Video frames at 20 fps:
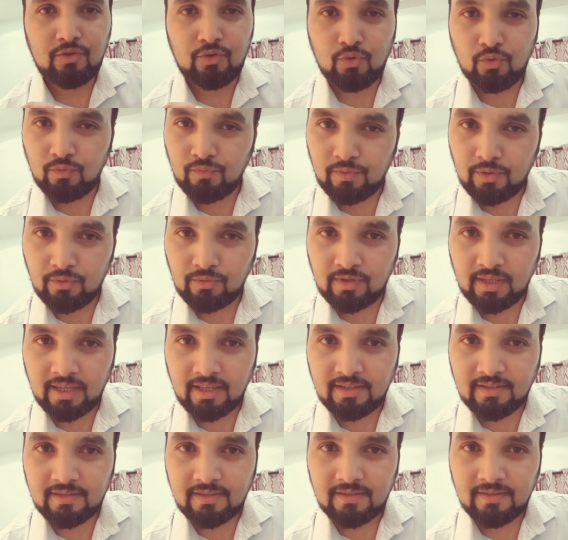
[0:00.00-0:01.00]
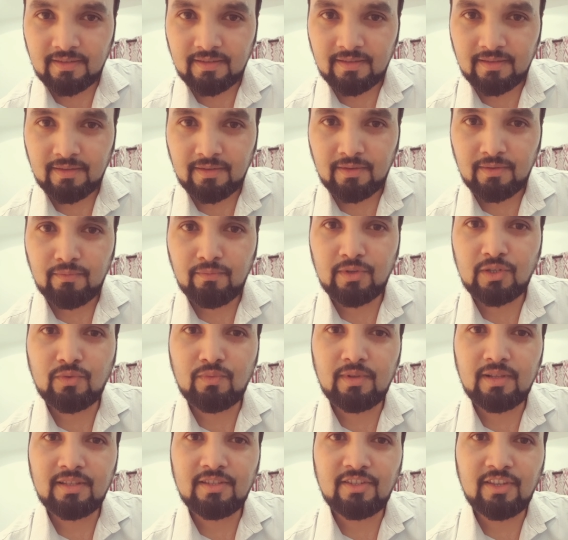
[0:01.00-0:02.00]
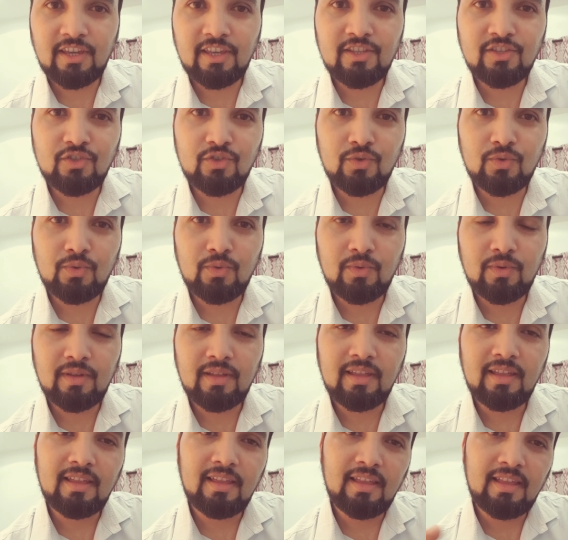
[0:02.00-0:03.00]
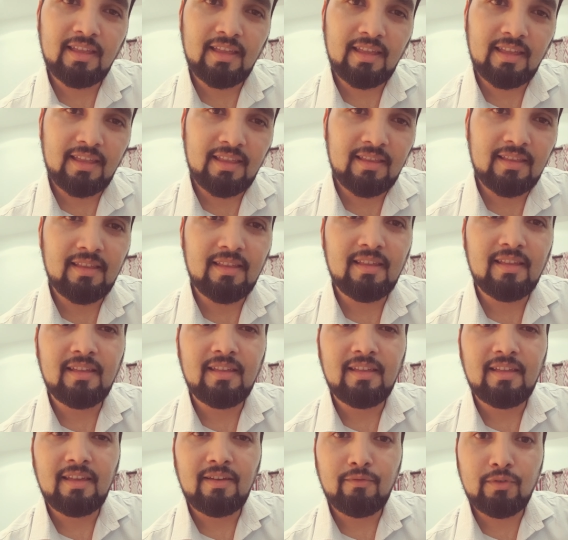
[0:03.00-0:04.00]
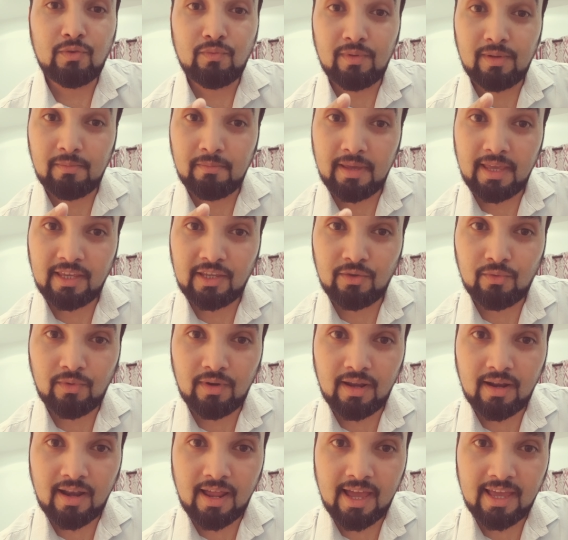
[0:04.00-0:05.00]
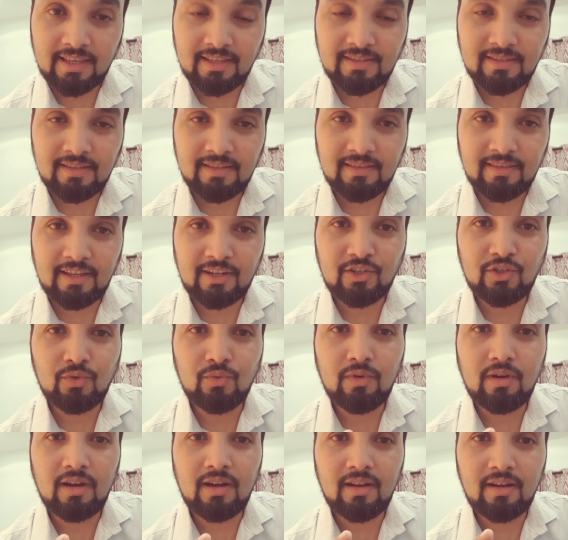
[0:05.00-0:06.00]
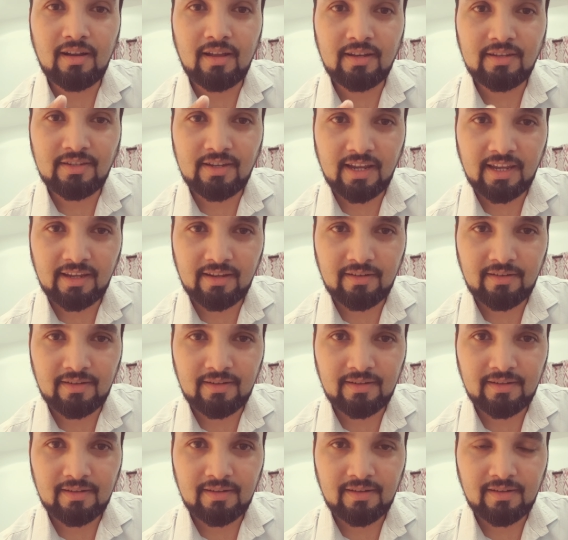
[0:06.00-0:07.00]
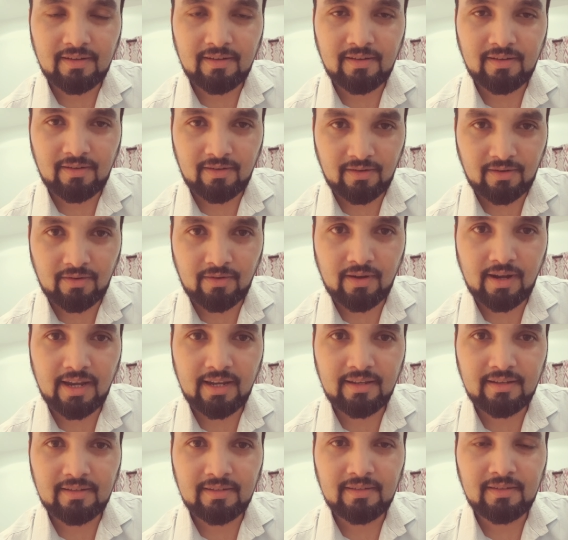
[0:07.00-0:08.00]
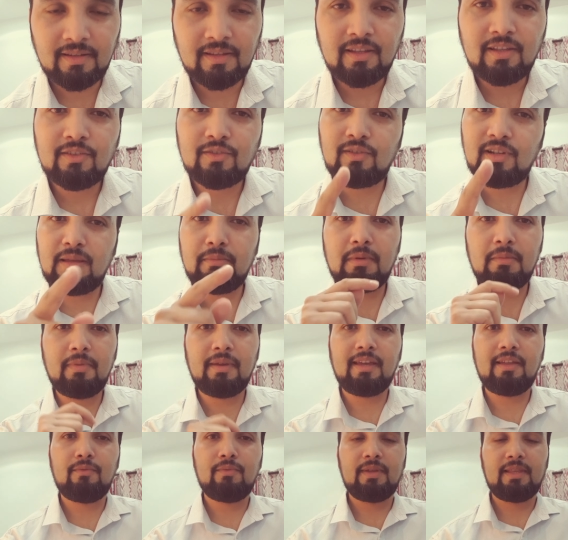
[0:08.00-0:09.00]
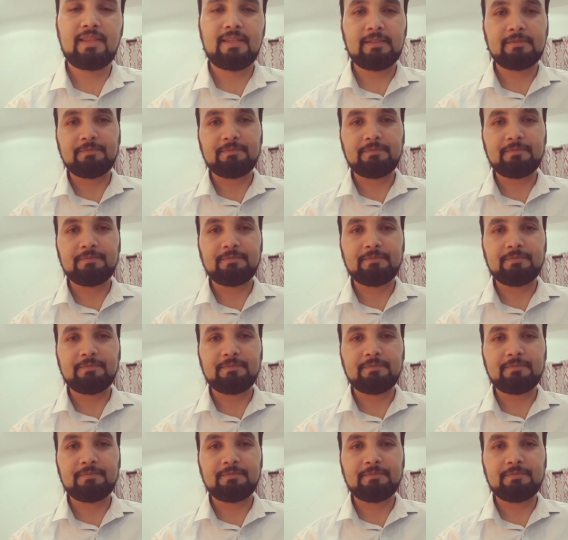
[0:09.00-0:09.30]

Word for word: do few things which will change you, which will make you realize that you are a tiger. Alright, so let me begin with